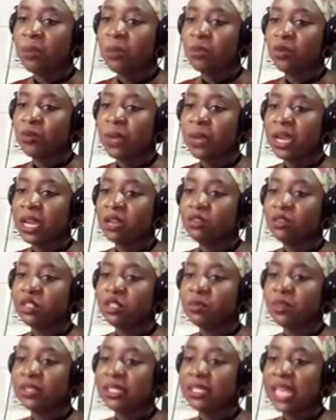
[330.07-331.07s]
Abubakar
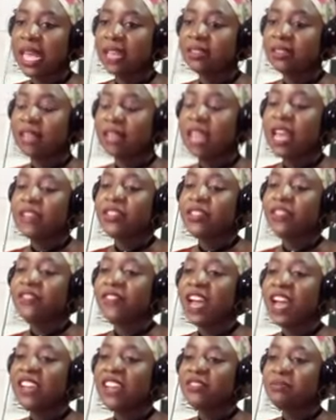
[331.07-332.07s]
Jimo, says the
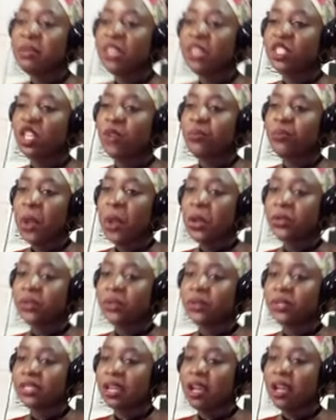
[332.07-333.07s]
five major
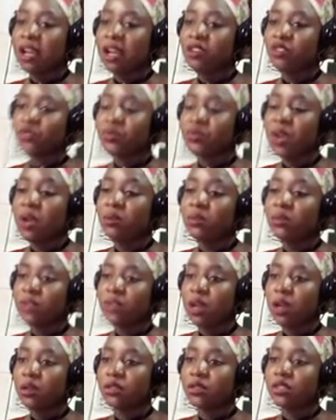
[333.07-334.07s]
products are
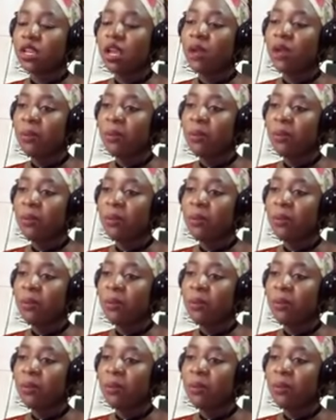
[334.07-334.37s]
groundnut,